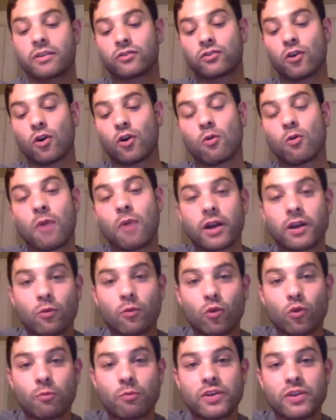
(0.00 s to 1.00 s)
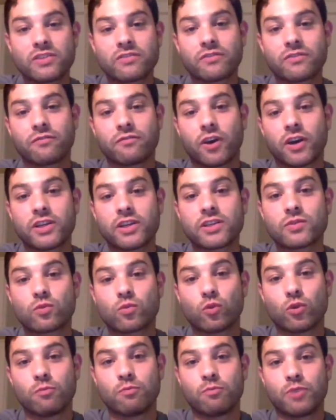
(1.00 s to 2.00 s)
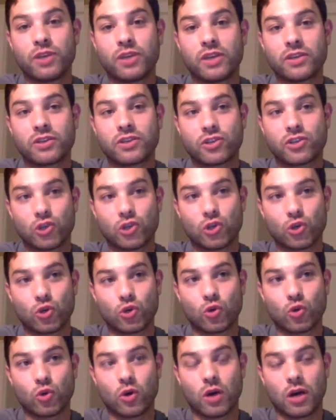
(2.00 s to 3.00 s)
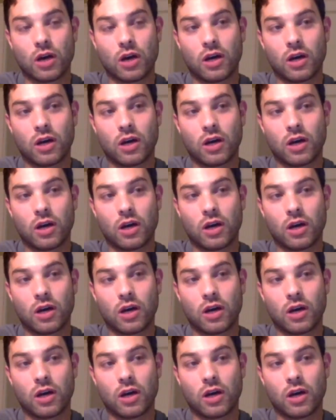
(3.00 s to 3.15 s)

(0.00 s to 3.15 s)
so my number 1 piece of advice would be to